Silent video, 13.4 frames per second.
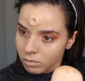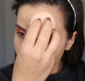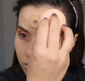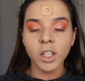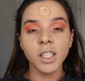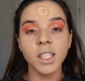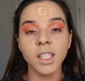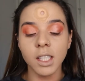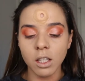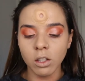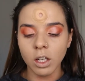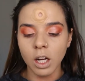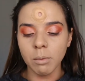For
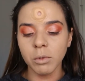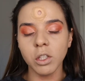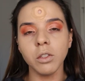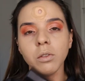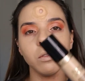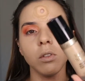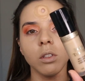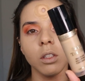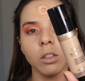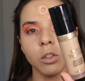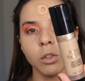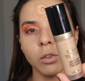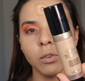concealer, I'm going to use
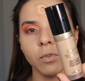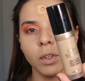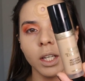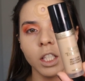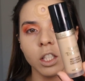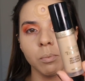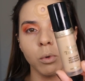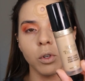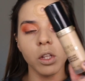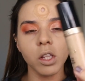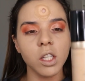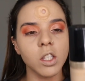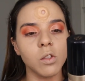the Too Faced
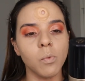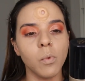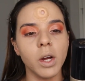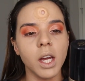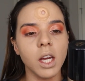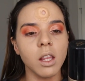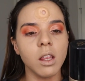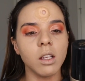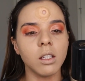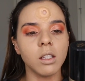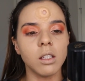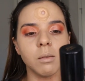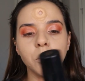Born This Way.
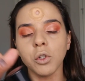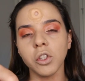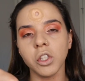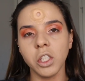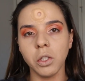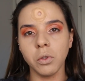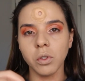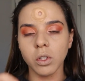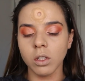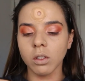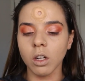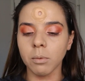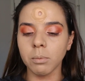This is the multi-use
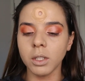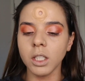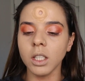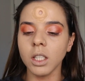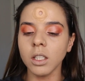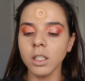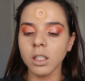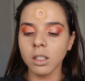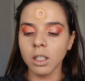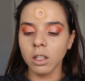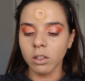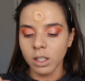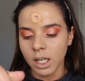sculpting
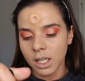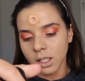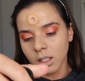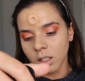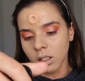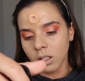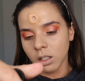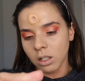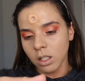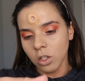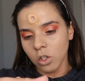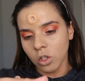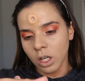concealer, and this is
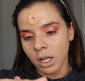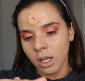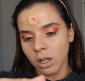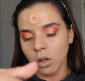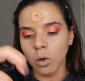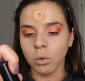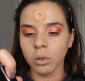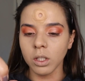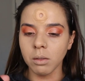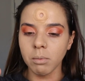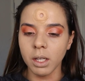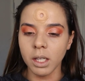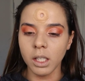the shade
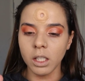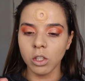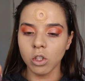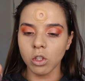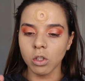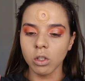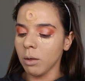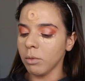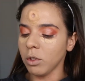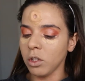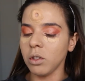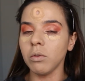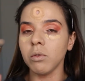Golden Beige. And I'm
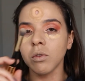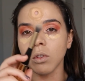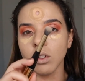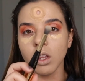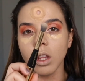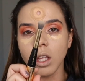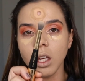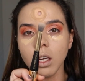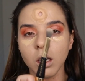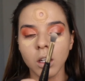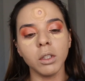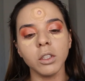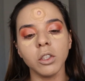going to use the
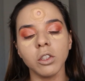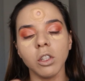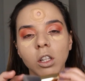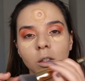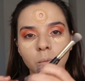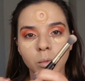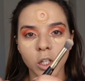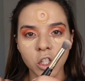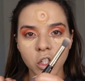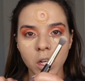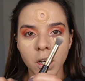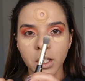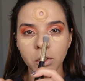$1 Billion brush
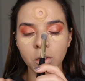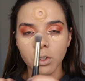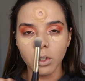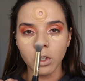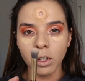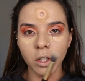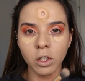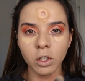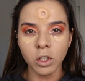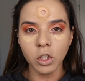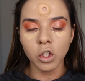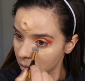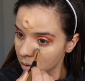that I used
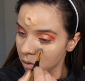earlier.